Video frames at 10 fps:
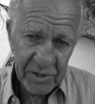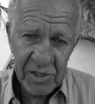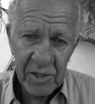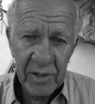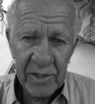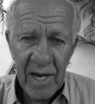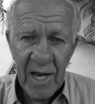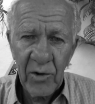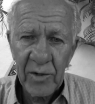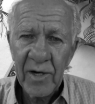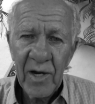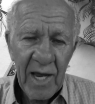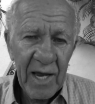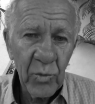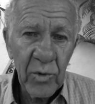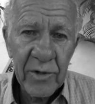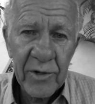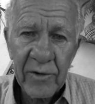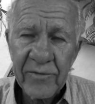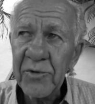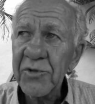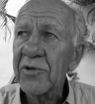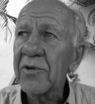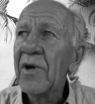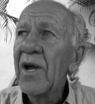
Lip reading: sharing now and will in our future,